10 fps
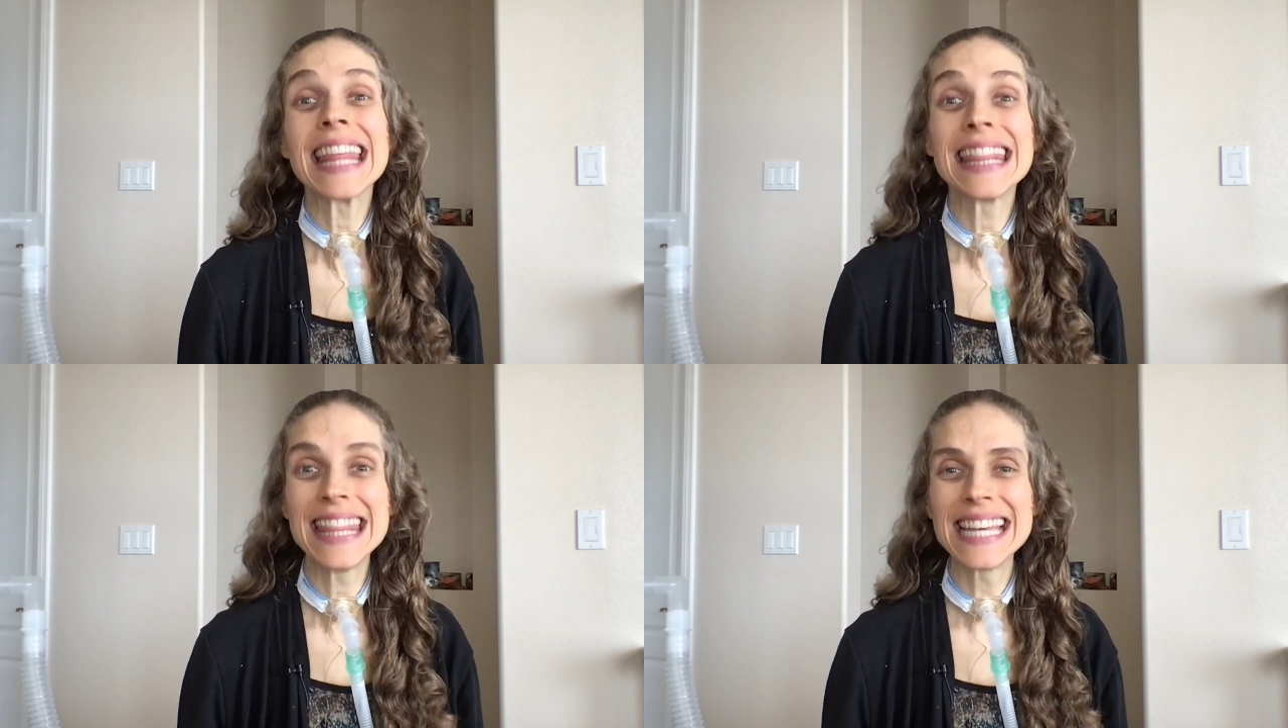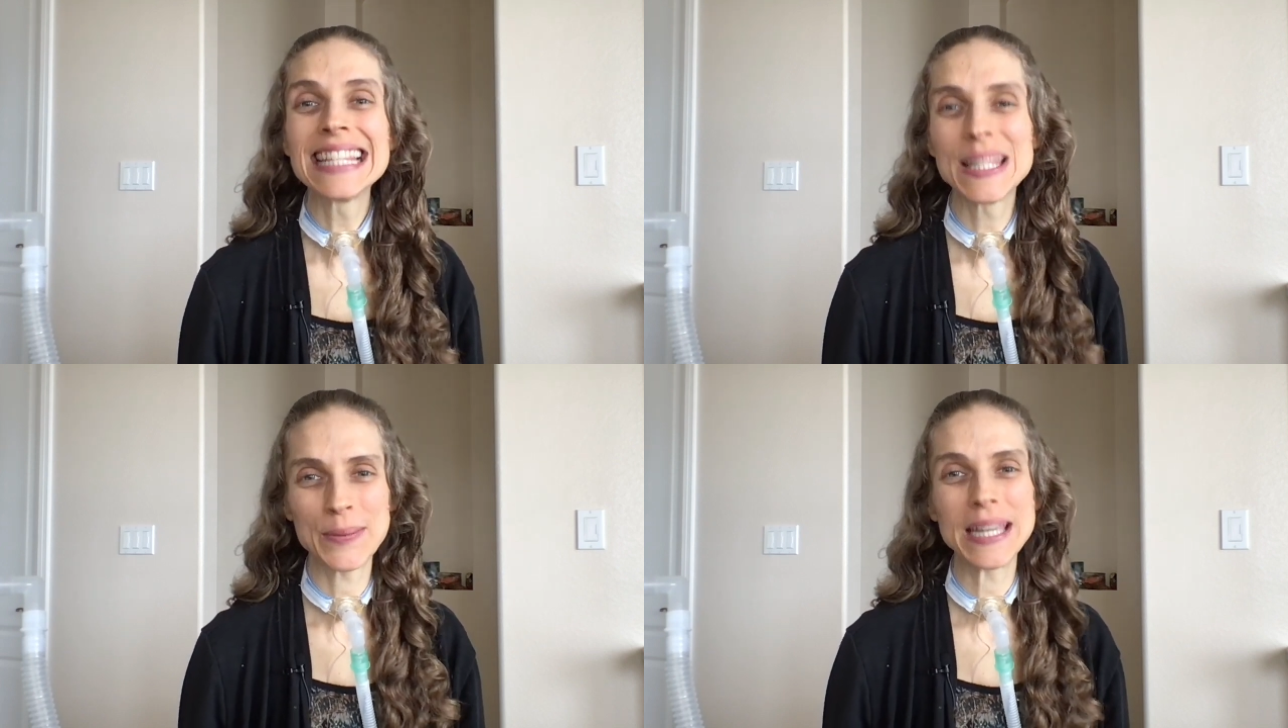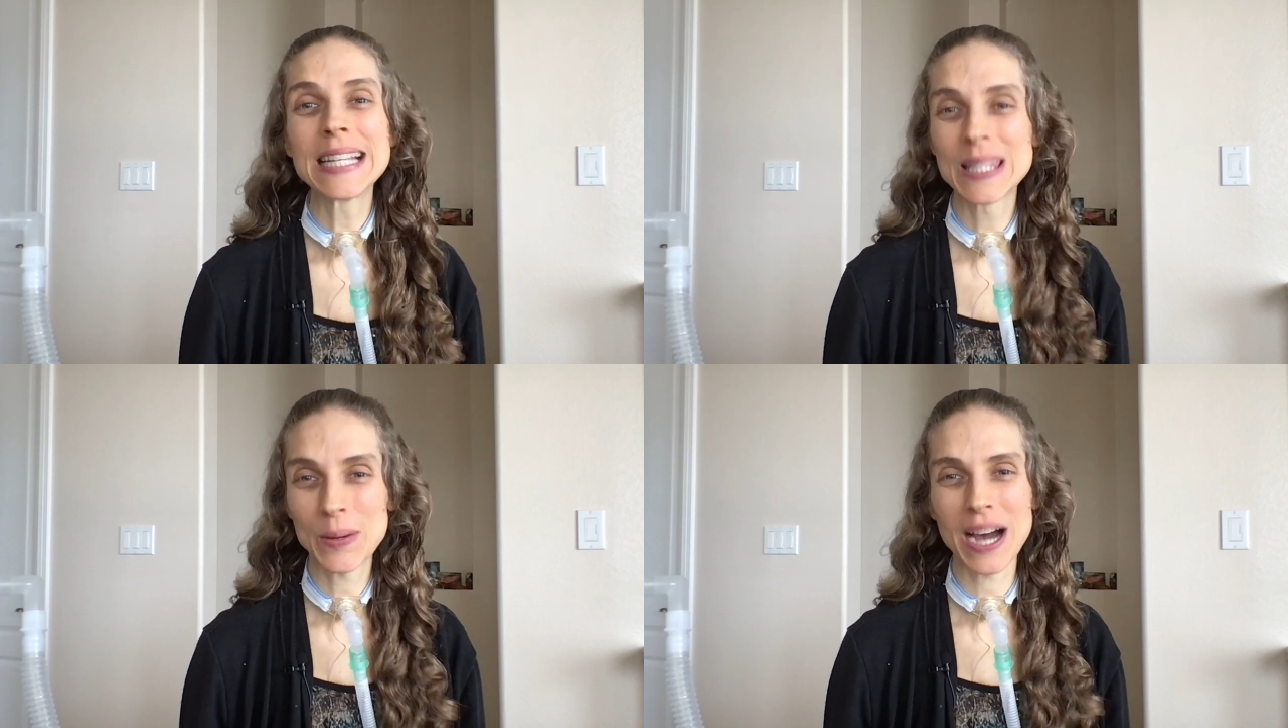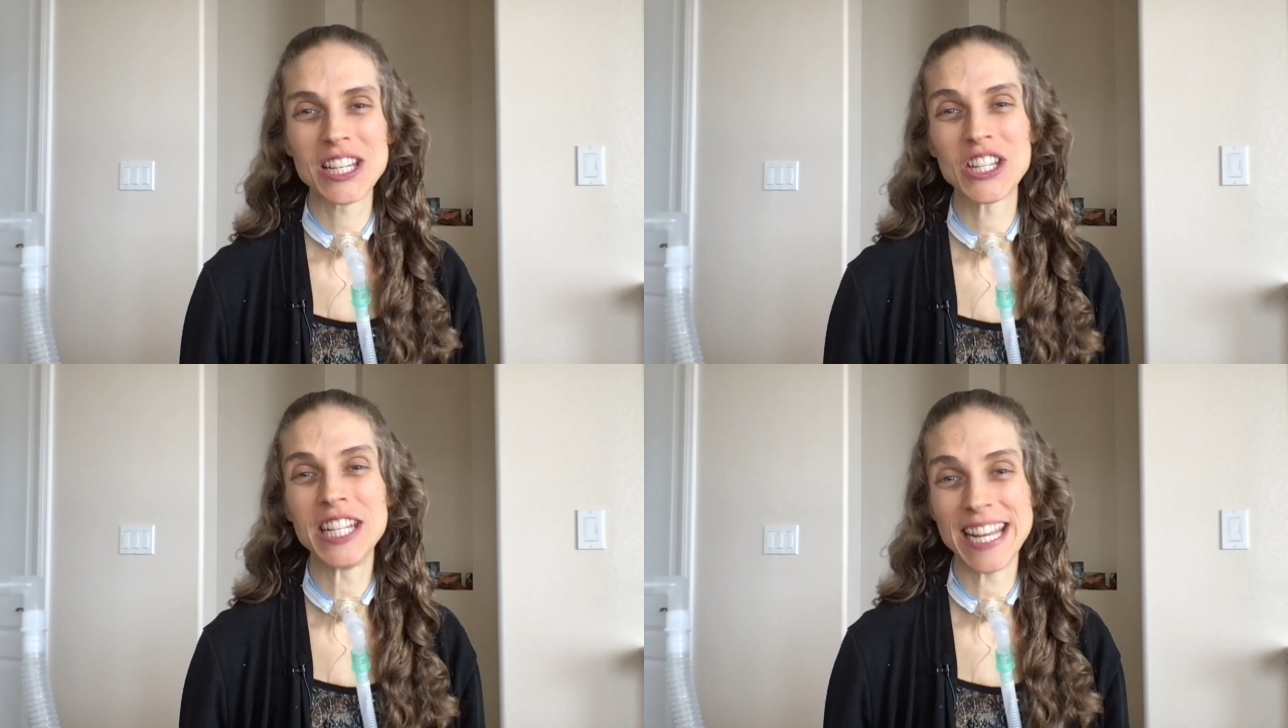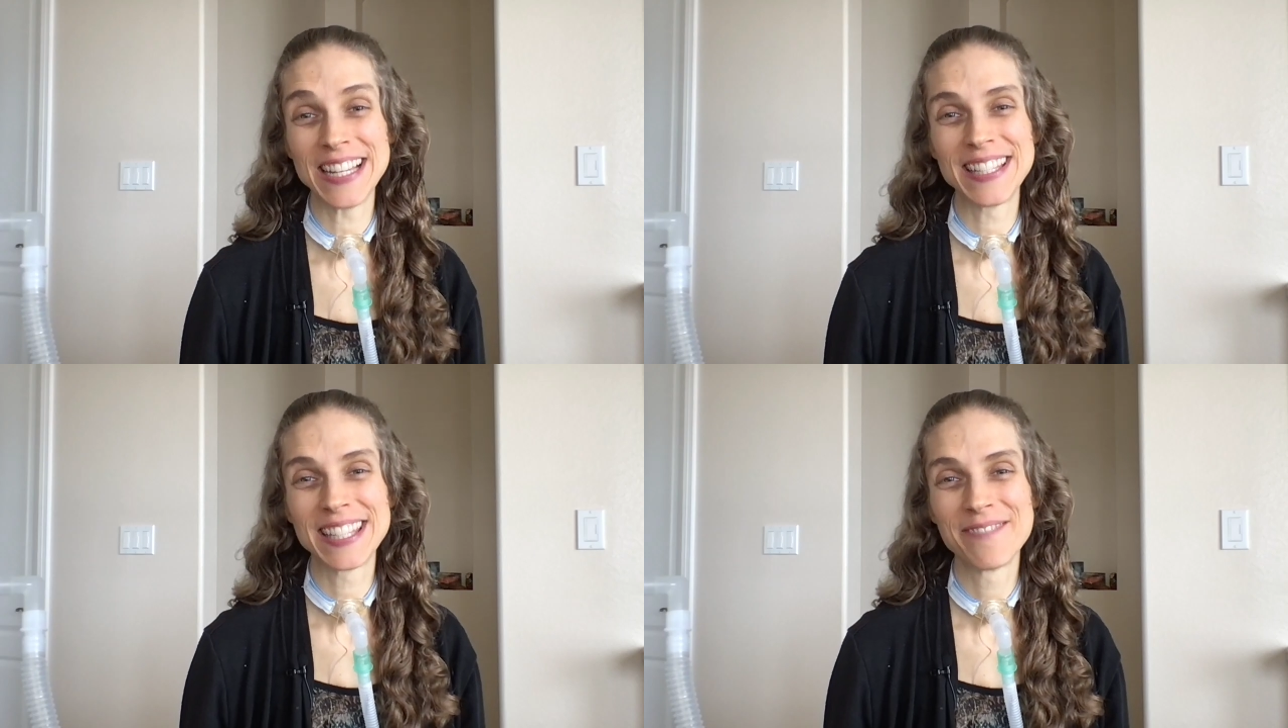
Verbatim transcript: This week's question is